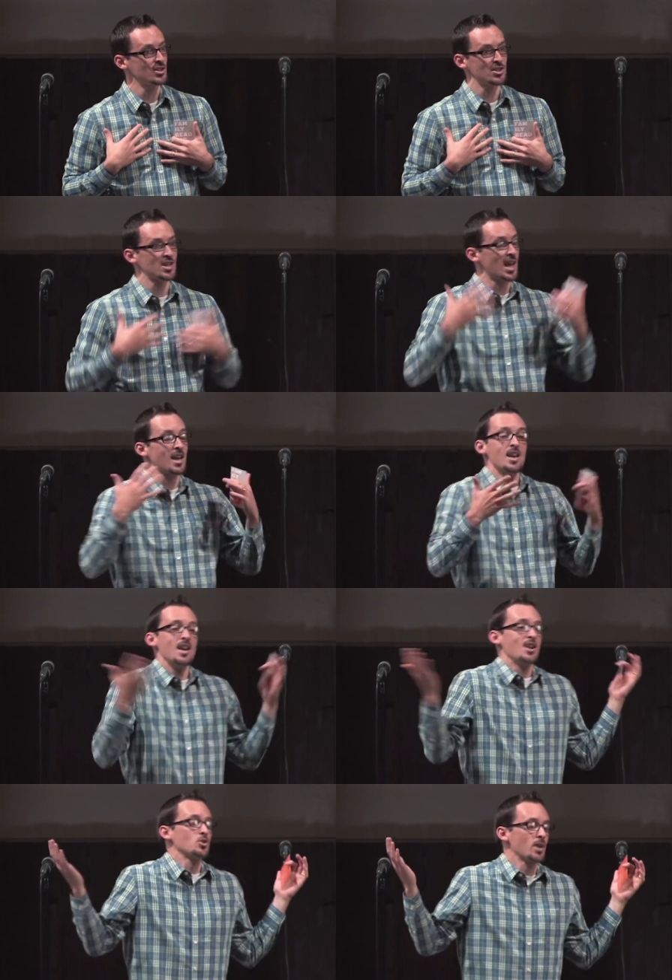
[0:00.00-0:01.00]
and just say, hey,
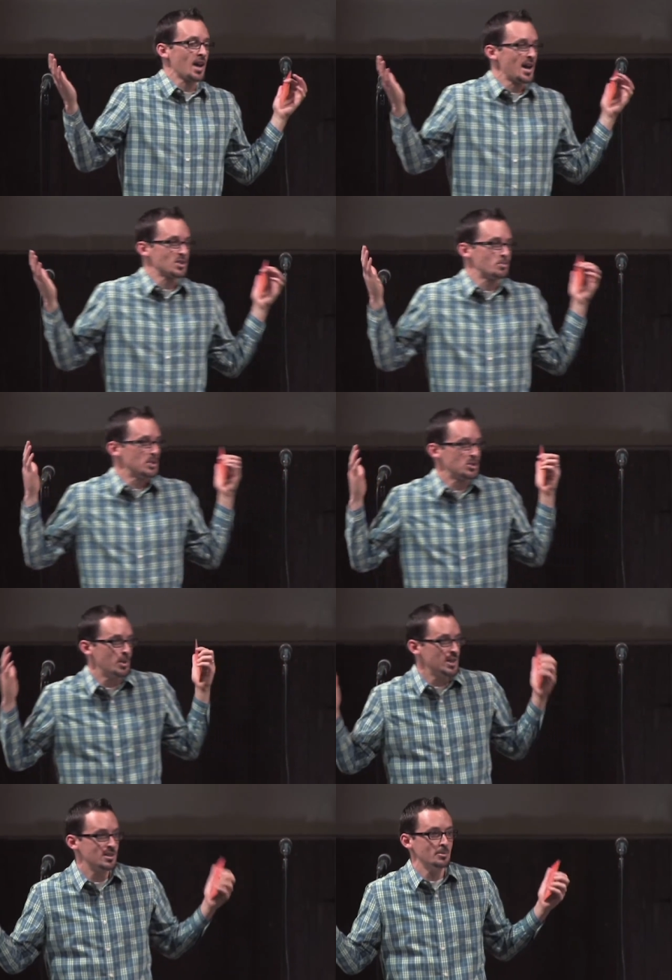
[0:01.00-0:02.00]
here's what God's been
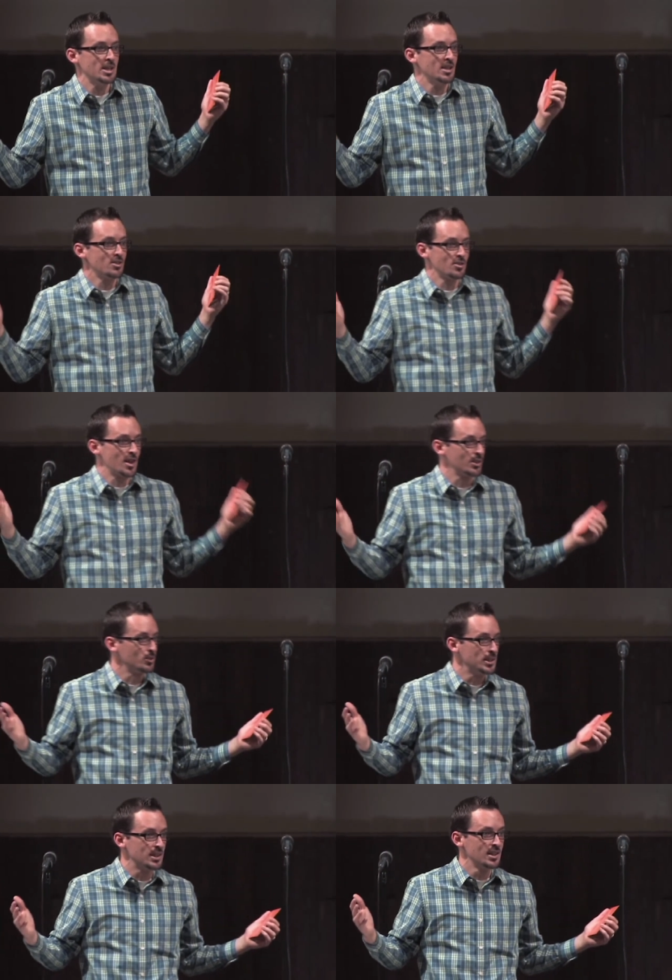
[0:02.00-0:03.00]
speaking to me throughout the
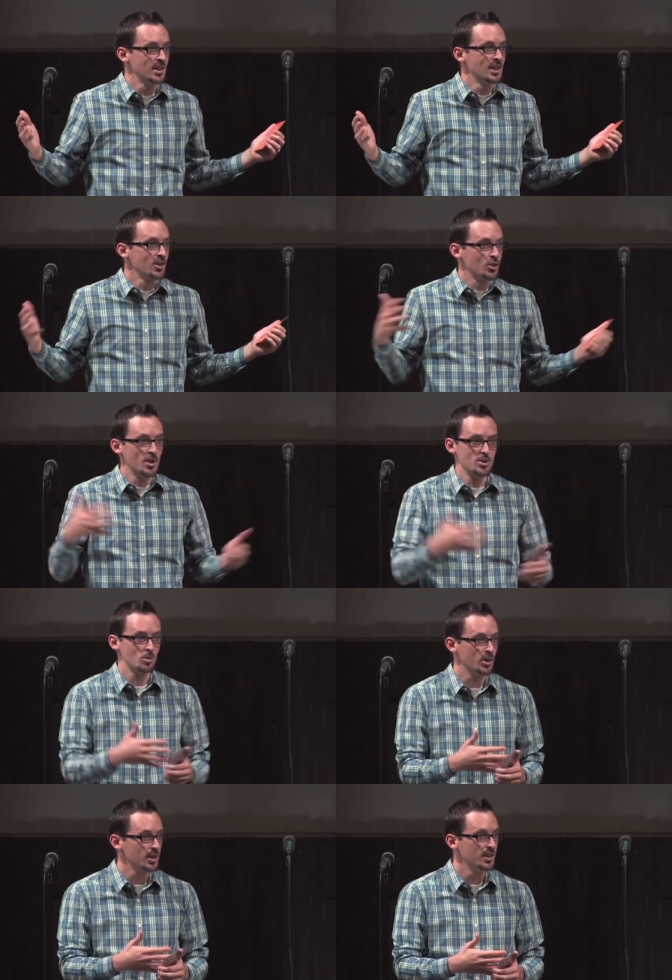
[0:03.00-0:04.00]
week through His
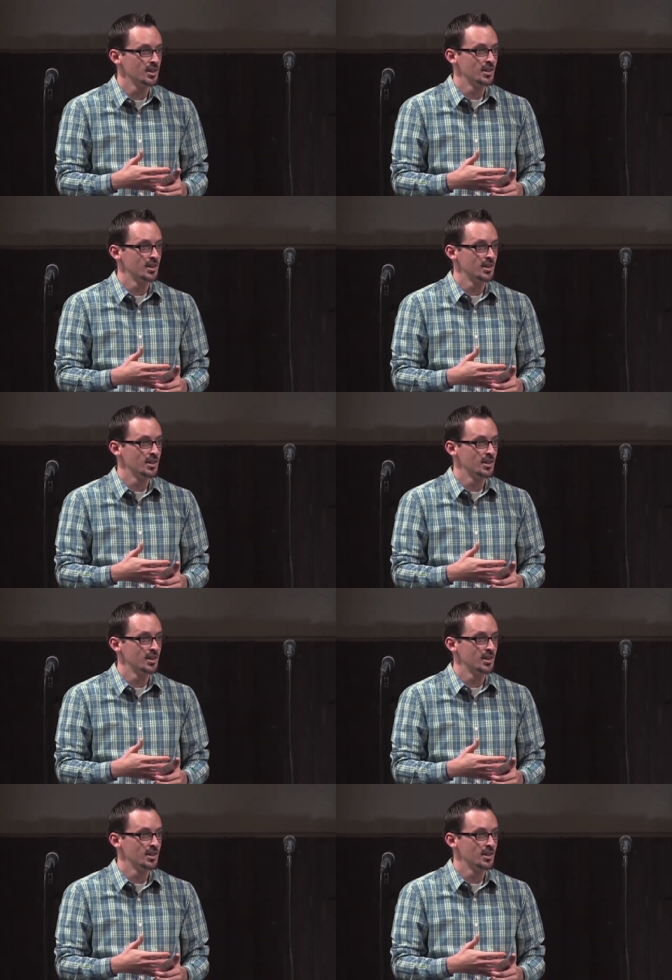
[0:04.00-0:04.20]
Word.